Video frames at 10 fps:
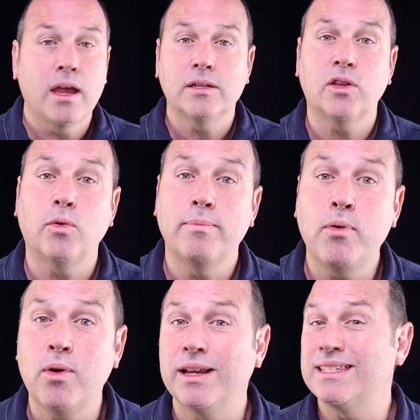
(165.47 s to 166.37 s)
So the
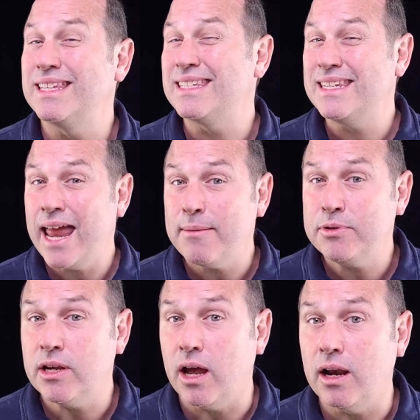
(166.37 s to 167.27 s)
report is a
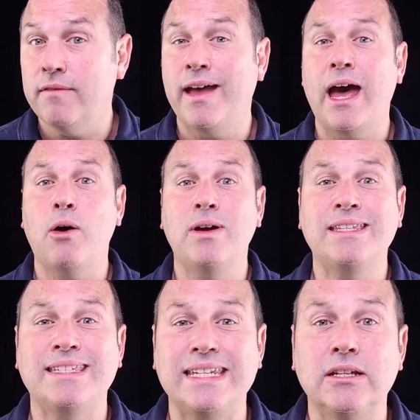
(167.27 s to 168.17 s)
snapshot of how a
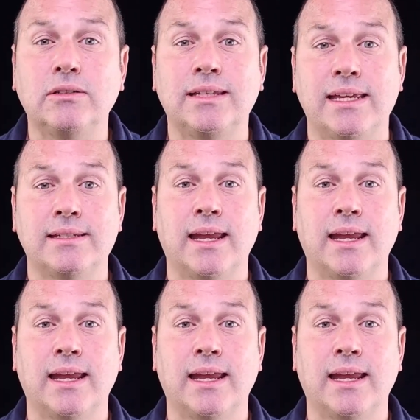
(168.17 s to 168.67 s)
single test